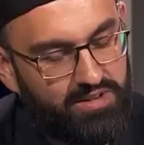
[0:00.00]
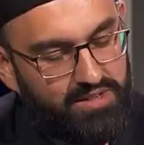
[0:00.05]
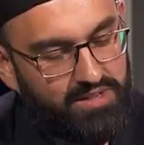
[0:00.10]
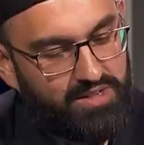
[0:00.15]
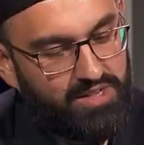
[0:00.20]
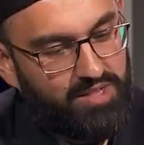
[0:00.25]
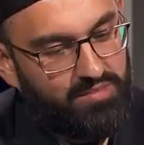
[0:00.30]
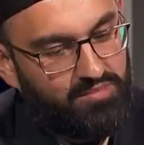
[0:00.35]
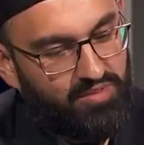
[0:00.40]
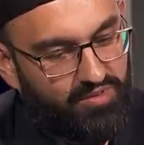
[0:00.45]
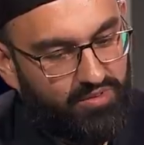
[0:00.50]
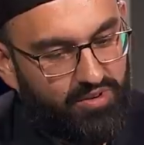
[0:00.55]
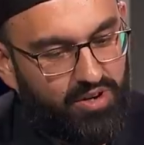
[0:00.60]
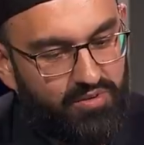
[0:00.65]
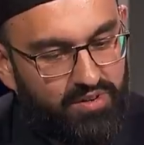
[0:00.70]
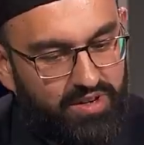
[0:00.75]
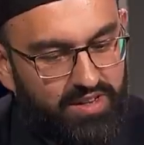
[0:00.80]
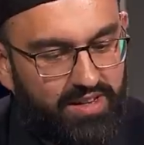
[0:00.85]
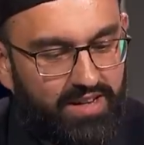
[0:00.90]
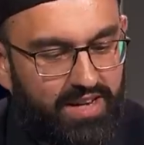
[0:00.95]
to, before I
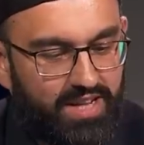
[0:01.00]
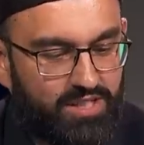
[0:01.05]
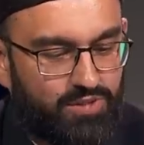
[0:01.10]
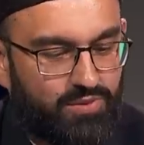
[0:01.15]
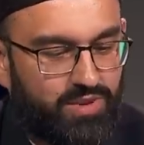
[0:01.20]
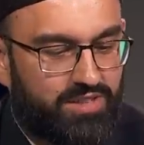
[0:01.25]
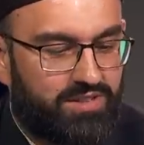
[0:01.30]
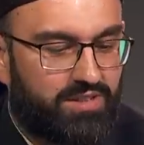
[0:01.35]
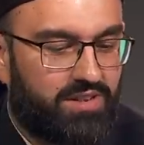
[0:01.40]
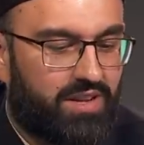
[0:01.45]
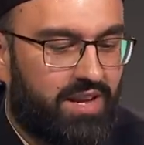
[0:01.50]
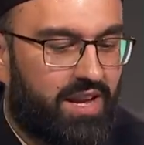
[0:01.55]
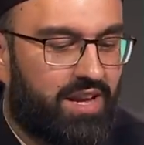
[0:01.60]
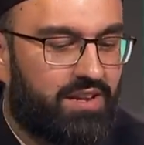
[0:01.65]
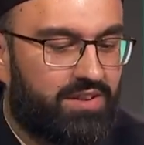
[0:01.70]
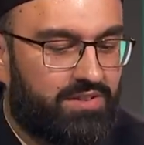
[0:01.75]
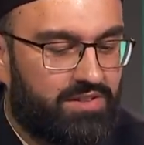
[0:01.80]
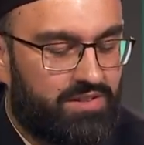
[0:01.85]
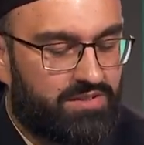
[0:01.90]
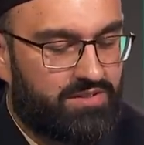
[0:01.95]
read the next question, again,
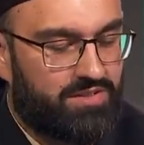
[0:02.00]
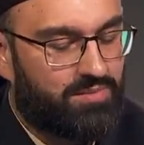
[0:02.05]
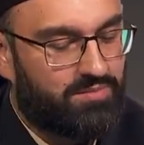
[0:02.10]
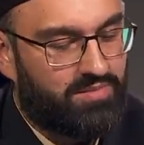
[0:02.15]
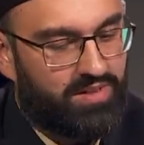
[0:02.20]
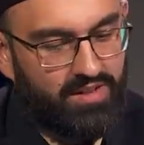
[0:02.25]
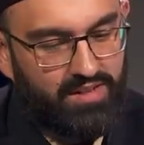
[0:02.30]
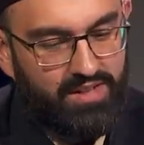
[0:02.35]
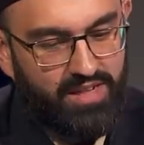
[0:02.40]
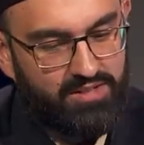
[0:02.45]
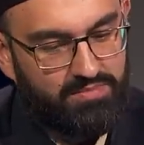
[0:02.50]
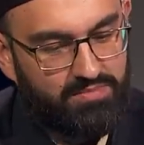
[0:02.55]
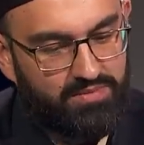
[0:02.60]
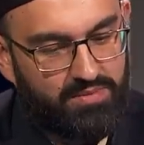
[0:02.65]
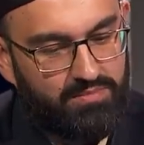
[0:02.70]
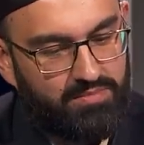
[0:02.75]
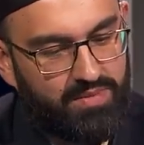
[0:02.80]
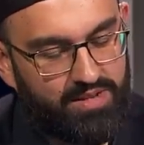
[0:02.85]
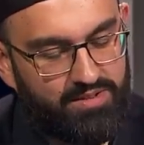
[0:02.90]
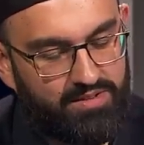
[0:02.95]
it's just something that's
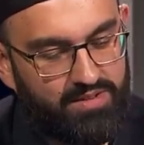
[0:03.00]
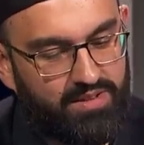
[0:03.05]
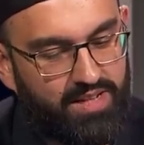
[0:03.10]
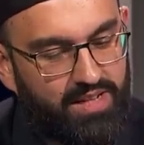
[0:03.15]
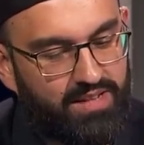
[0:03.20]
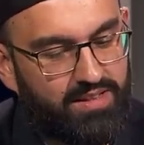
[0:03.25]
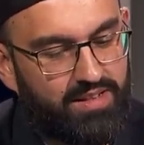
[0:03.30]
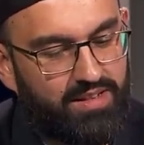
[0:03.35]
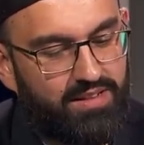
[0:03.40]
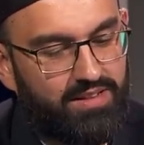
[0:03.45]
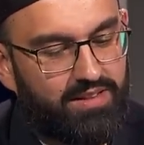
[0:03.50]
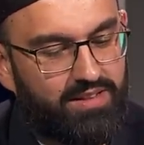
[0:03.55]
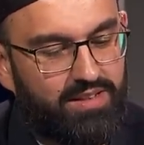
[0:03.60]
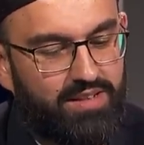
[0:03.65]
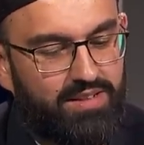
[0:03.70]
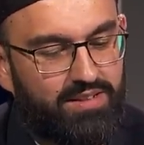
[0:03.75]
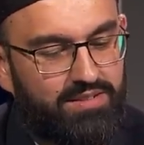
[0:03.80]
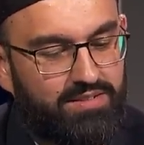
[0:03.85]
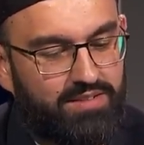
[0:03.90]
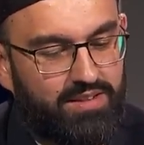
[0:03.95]
been mentioned, that the,
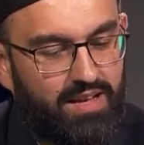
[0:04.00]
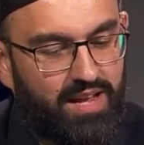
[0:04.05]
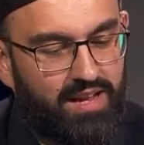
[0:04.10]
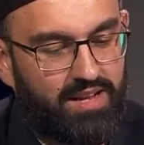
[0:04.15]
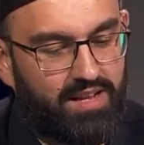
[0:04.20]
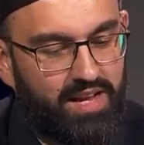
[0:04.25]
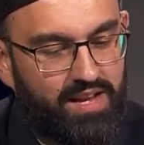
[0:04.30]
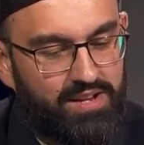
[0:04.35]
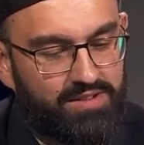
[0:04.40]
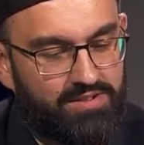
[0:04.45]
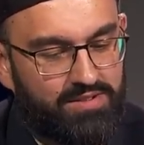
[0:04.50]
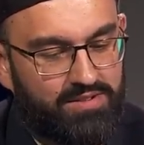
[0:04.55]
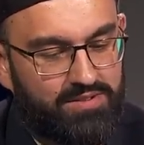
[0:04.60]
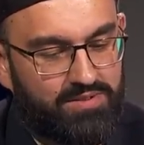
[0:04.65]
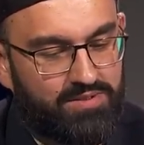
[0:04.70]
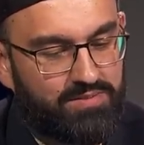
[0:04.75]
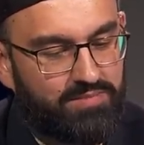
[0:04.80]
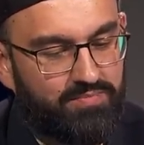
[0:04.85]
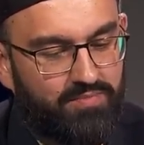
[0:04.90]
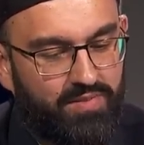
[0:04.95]
these
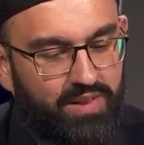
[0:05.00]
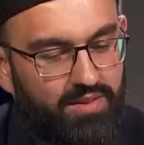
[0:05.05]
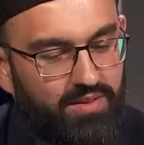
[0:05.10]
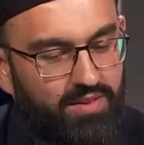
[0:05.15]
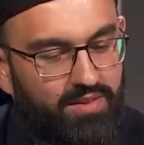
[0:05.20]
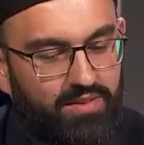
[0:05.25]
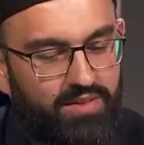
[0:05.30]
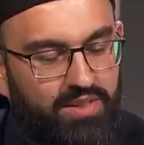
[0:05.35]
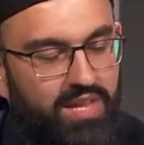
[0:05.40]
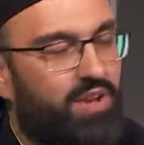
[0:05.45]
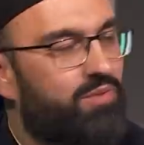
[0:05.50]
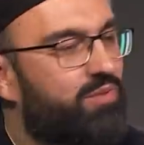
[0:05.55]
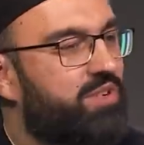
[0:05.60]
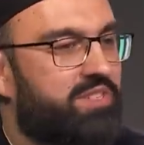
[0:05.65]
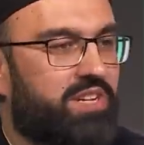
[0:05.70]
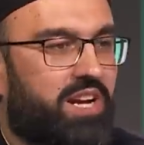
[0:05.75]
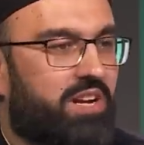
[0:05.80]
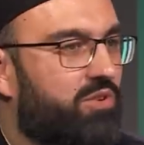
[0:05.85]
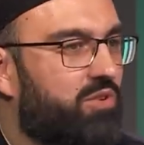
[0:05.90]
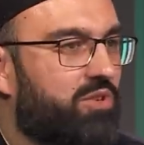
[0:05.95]
allegations, they
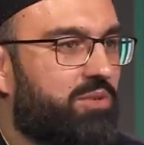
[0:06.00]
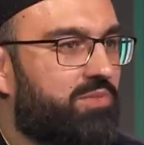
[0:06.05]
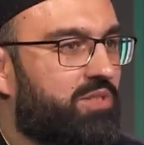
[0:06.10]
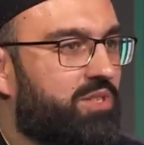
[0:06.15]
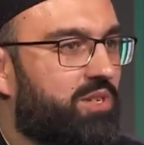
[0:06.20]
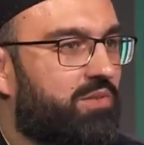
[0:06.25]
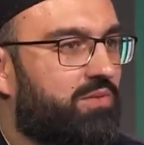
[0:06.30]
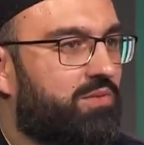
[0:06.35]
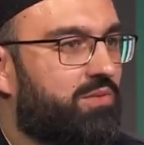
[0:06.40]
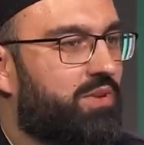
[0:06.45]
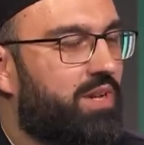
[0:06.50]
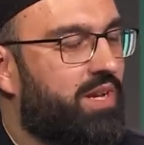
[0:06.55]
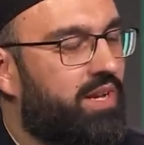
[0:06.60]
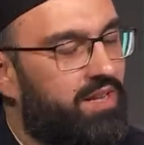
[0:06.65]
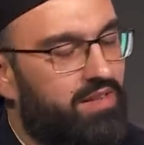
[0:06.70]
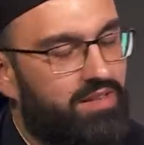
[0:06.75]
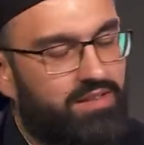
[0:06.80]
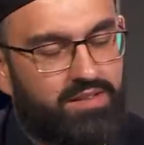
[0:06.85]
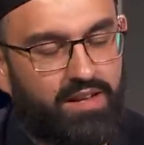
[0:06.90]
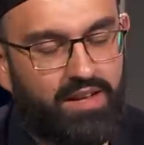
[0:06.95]
recycle themselves. We yeah,
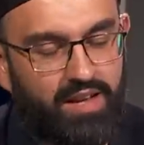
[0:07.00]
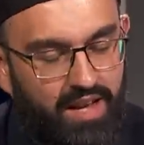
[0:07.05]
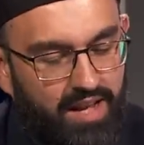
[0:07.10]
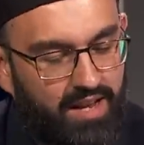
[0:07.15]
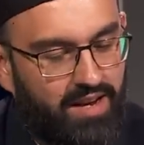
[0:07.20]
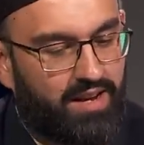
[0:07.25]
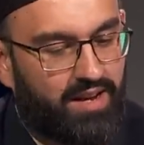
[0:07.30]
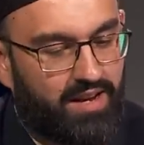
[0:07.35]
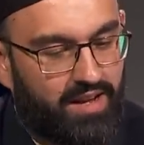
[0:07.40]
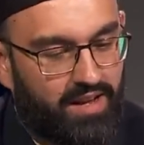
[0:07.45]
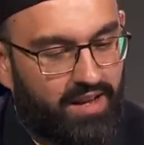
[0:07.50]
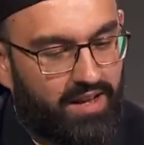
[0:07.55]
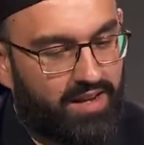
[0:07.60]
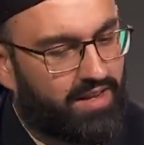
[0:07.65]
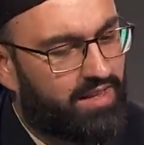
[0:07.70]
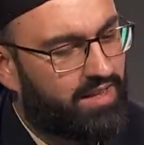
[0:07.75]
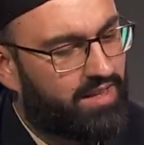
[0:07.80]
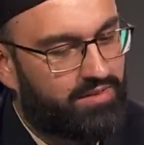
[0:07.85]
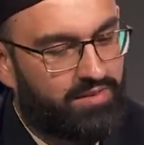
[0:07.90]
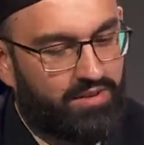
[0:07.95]
hear these do. again and again,
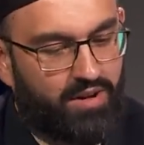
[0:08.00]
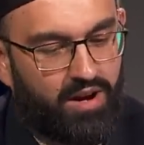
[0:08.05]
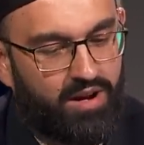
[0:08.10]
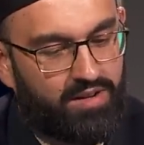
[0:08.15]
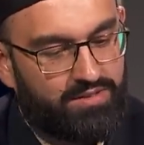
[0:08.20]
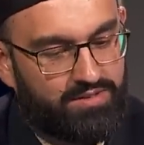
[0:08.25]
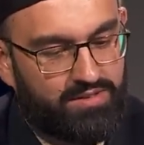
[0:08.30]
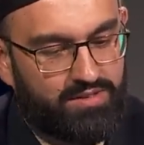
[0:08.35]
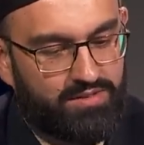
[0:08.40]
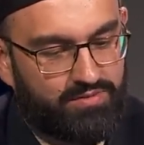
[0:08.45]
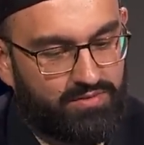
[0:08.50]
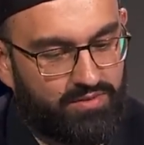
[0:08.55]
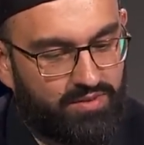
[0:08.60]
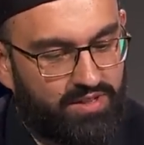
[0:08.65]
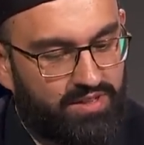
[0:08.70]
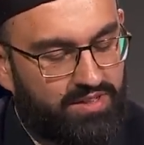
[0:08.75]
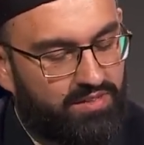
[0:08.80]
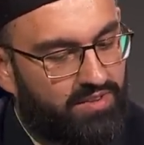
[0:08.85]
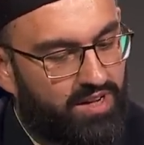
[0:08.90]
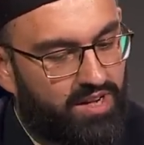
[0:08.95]
and there's answers for
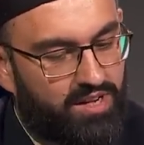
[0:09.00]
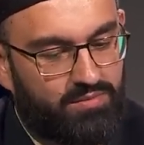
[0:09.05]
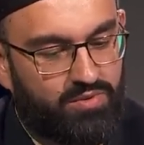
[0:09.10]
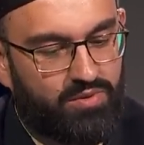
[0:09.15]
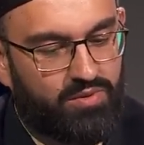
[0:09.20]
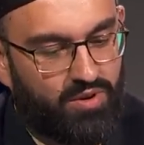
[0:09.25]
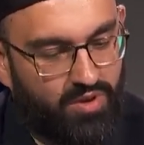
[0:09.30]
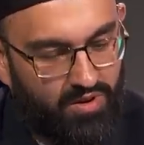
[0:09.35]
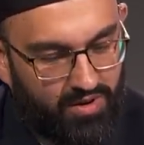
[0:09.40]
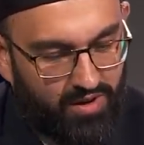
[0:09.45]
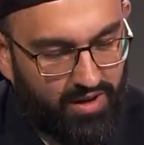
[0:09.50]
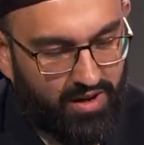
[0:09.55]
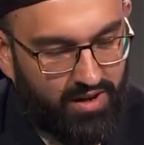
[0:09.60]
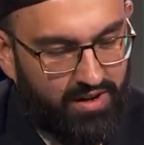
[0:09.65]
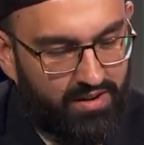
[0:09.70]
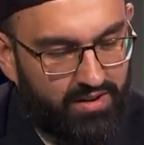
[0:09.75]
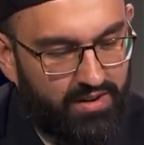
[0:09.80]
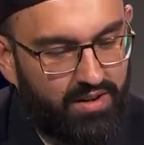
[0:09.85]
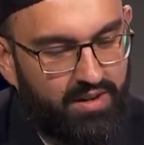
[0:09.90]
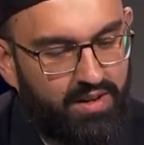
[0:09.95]
these available
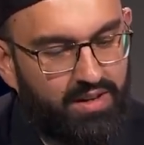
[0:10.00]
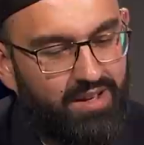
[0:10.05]
online.